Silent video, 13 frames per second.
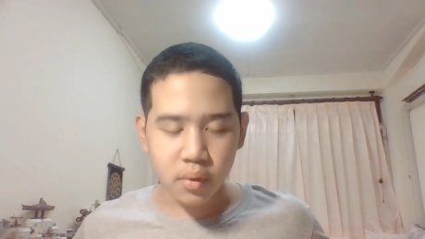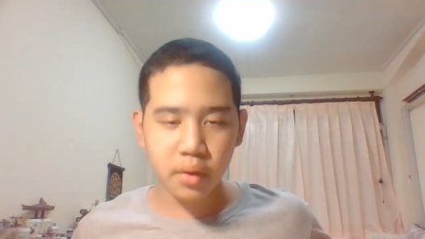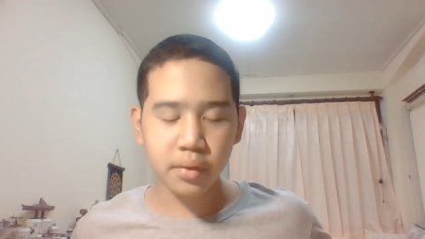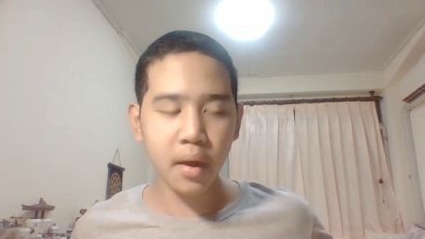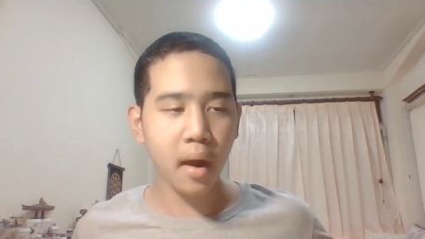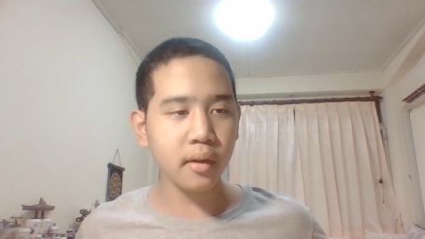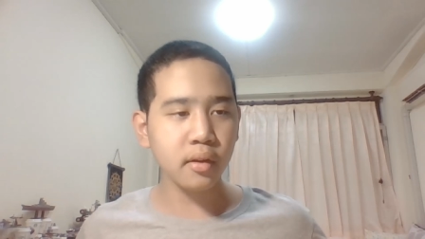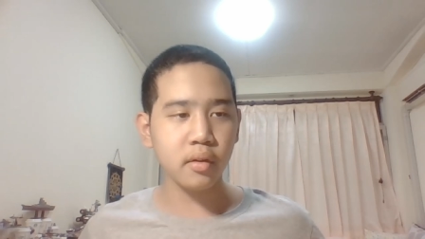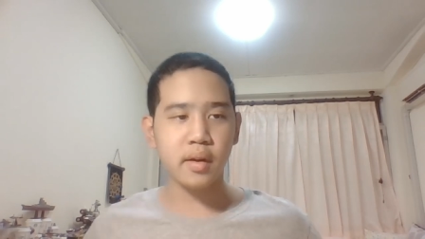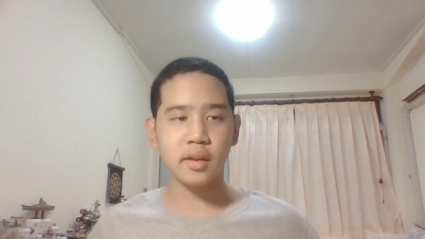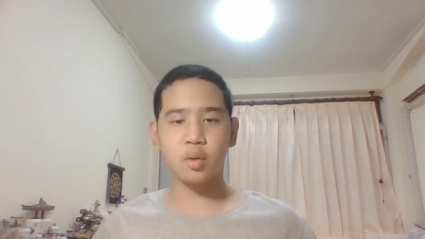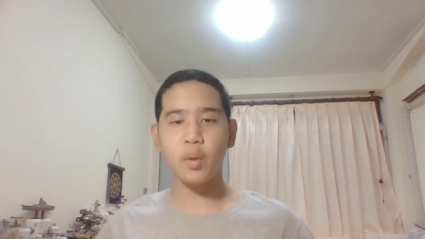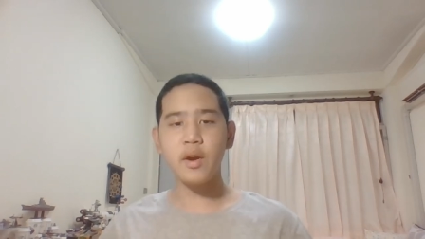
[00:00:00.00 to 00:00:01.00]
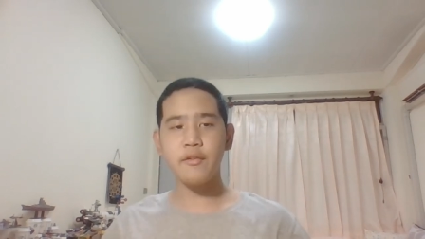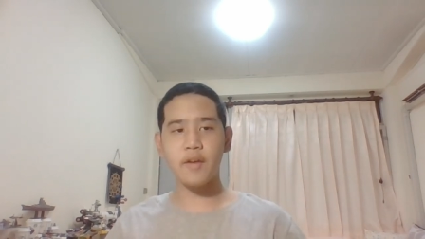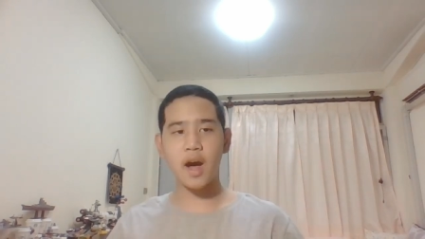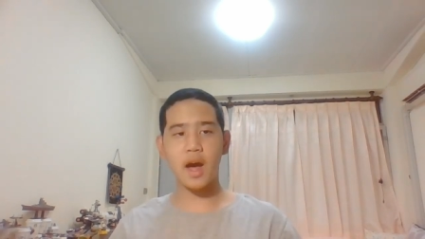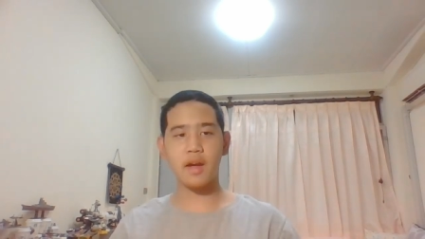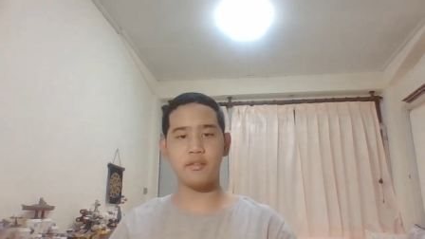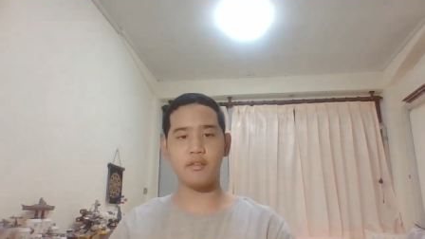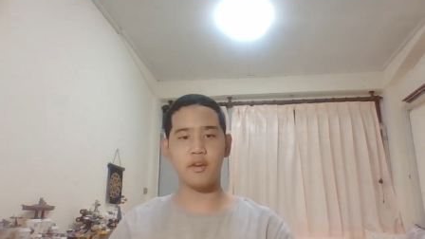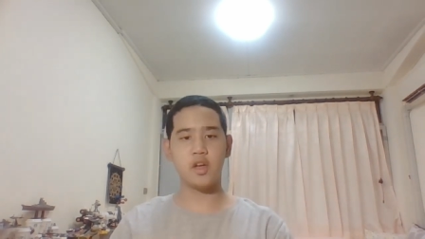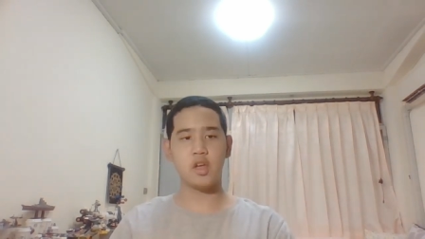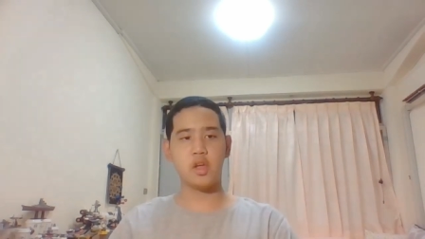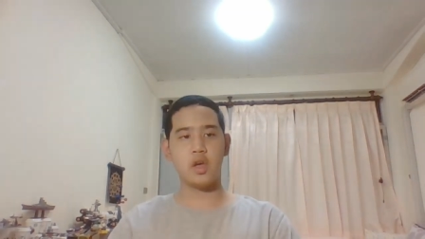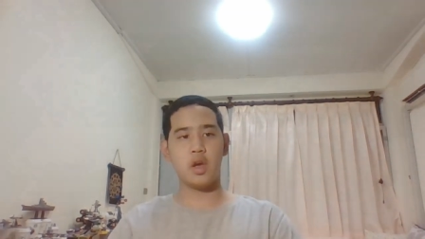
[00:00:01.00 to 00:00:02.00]
The answer is 25
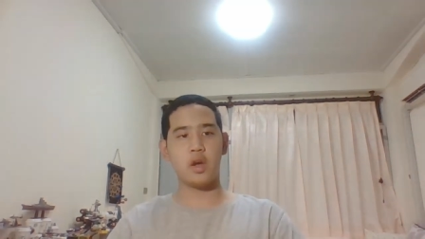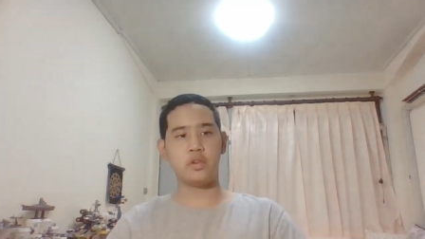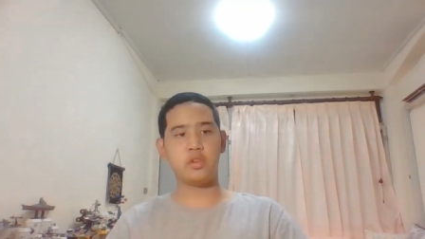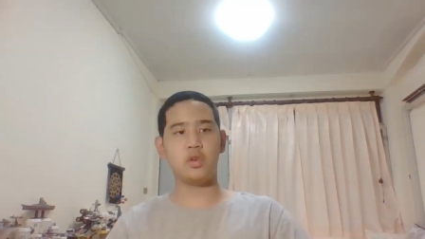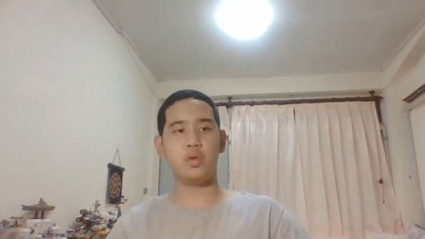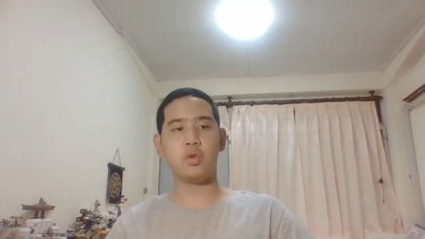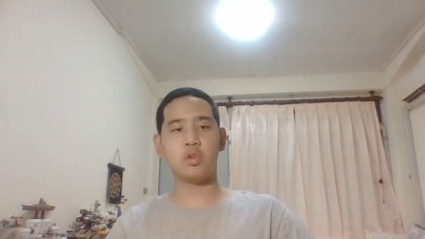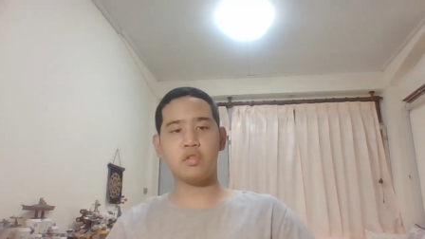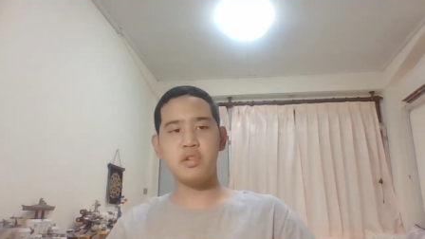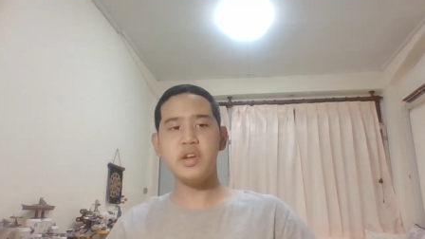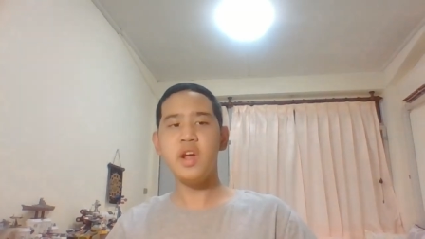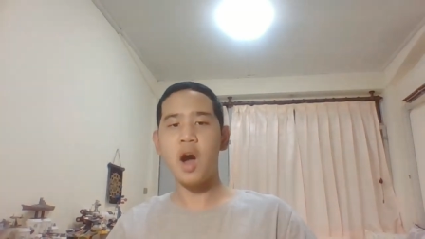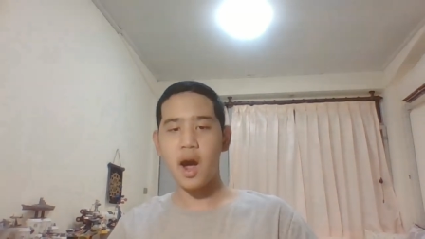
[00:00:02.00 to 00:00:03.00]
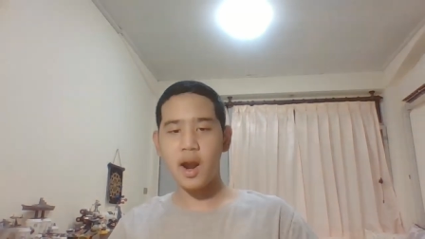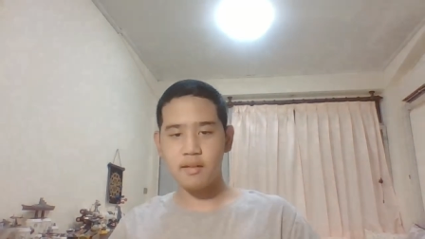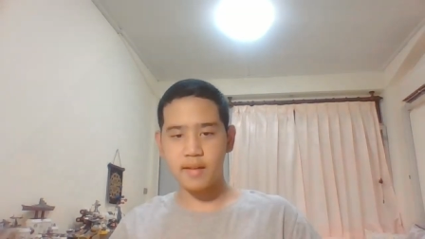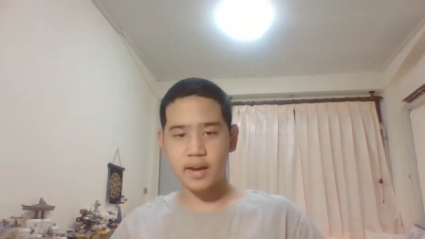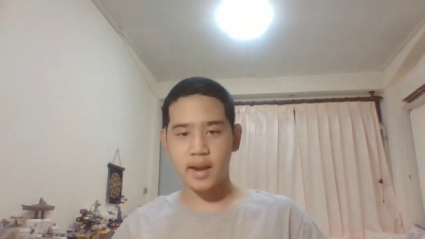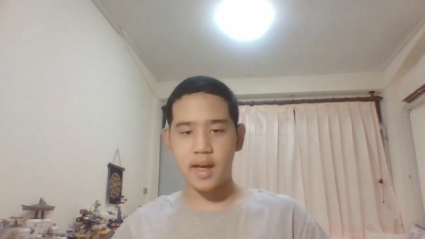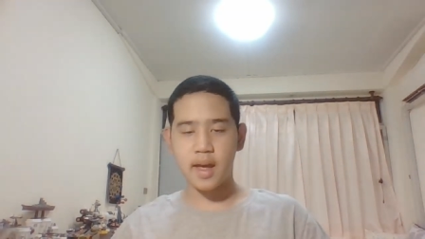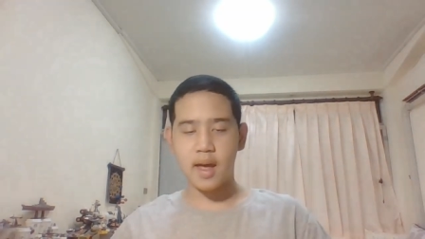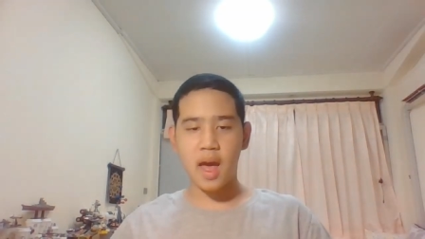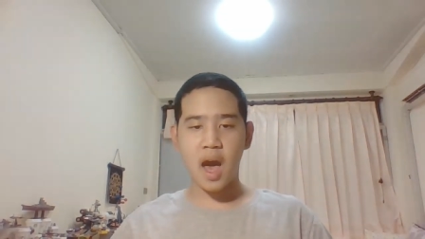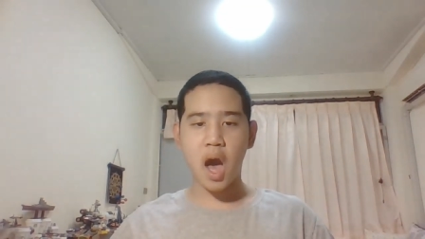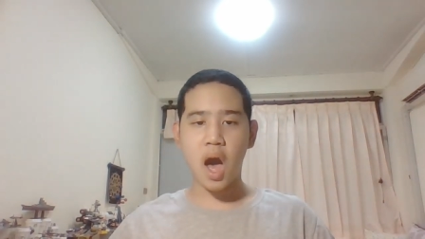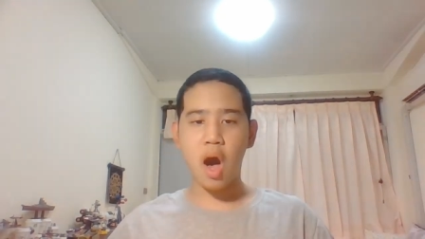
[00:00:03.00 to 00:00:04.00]
to 300
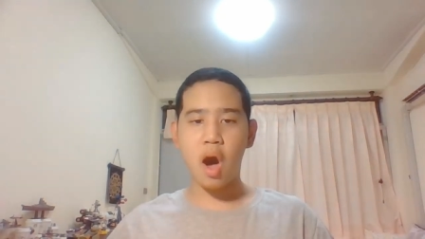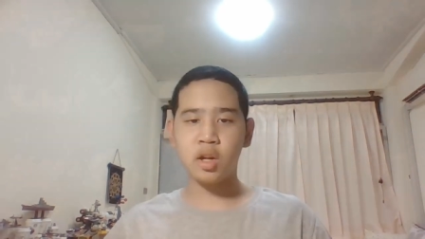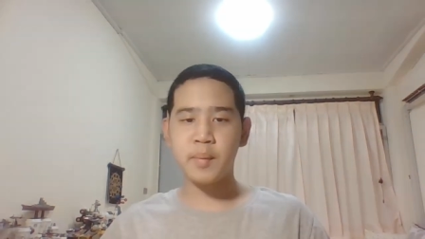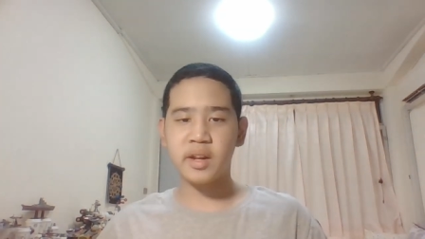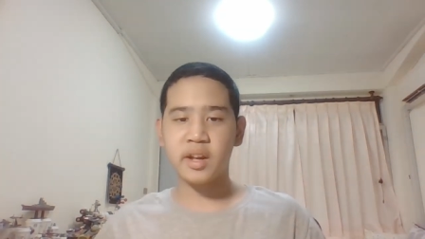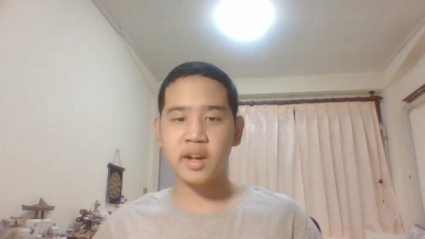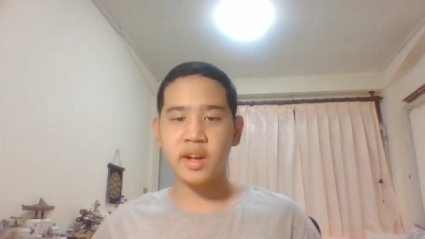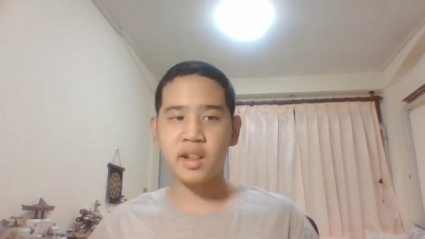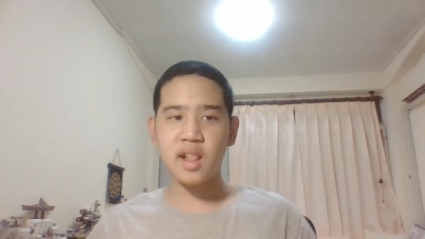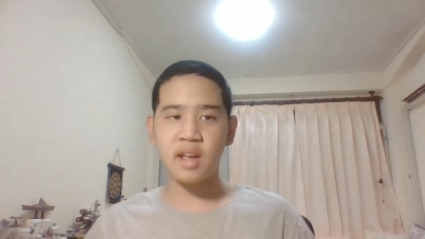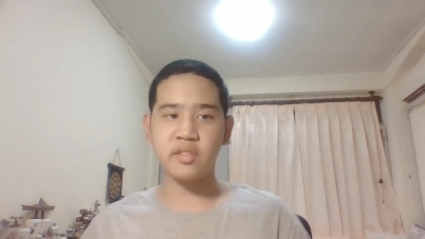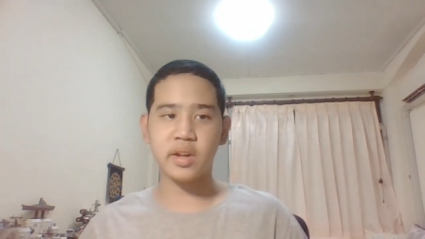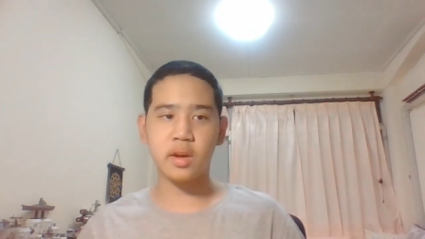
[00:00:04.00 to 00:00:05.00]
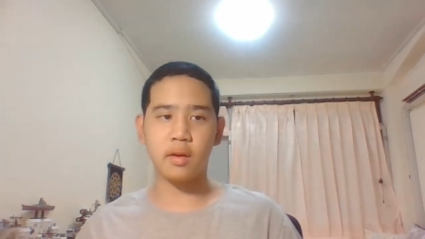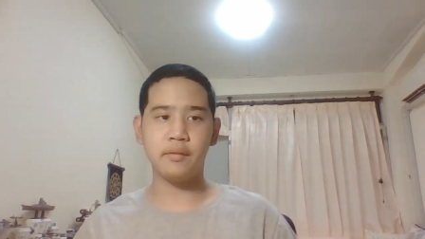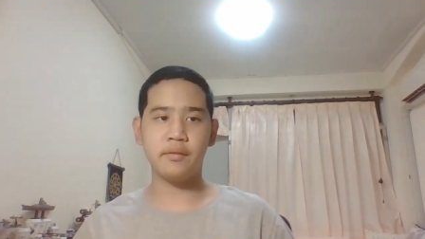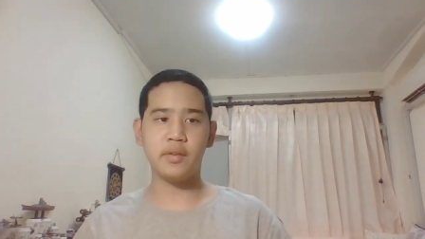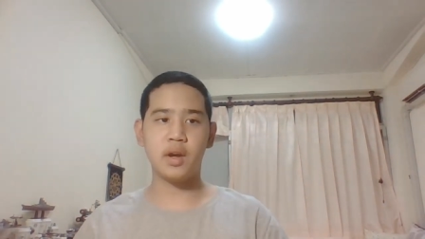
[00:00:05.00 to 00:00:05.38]
automatic of